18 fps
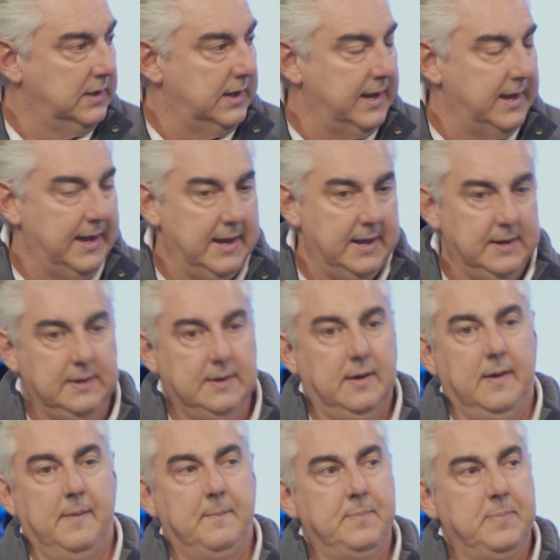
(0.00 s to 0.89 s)
And
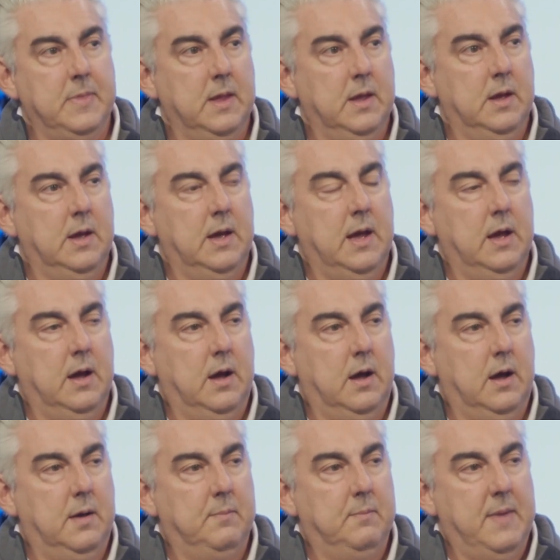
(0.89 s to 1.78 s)
uh,
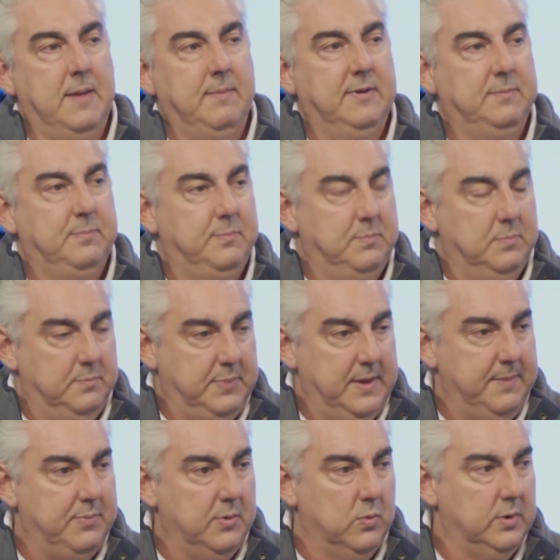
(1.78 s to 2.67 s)
uh, maybe
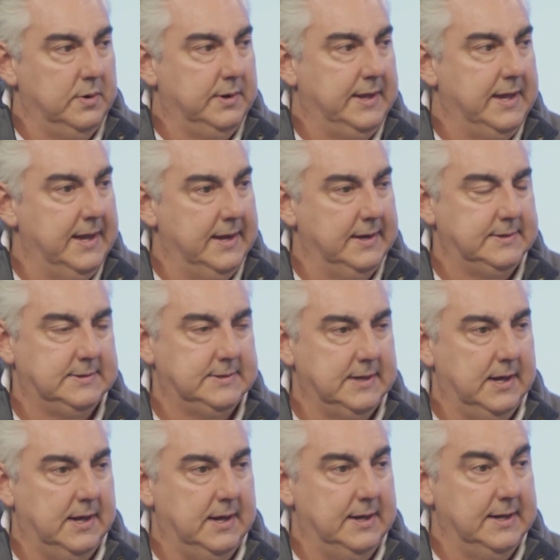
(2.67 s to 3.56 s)
people would get
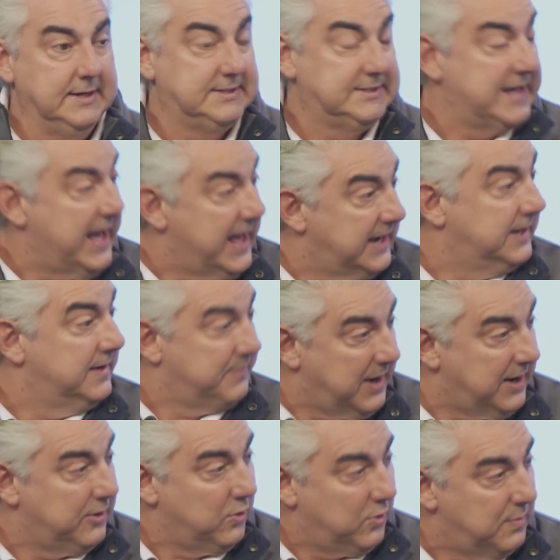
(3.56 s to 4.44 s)
uh, excited
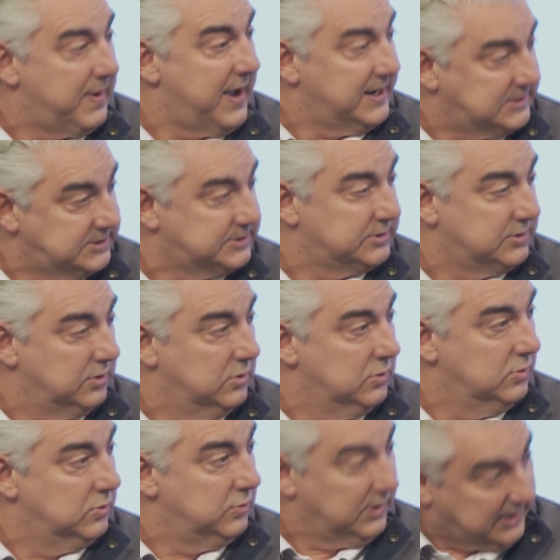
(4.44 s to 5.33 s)
about going back to
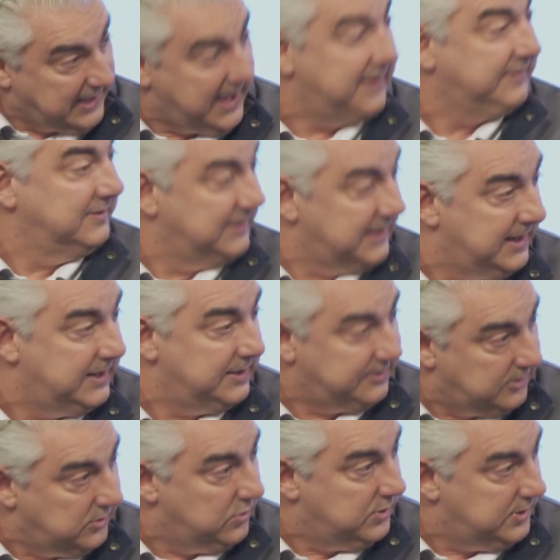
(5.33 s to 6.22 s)
school, realizing they
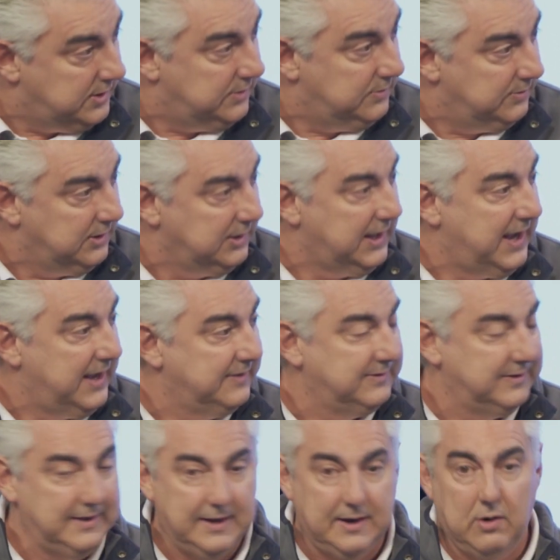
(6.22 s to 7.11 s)
could do it,
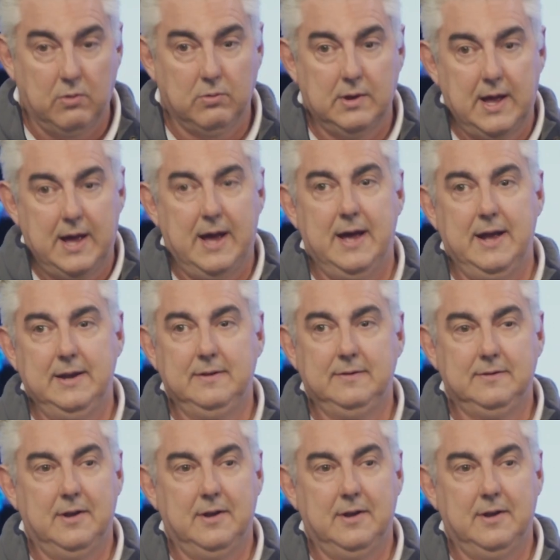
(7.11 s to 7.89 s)
realizing that online is